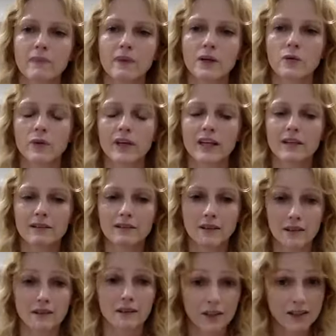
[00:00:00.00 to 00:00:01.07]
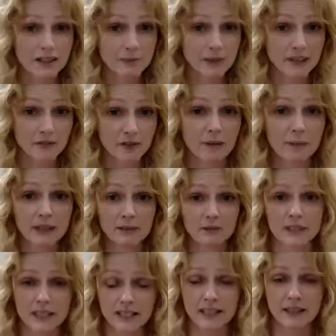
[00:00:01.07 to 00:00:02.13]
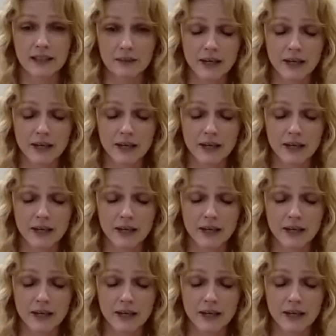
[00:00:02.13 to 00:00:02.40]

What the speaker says: we can all learn something from it, and we'll see.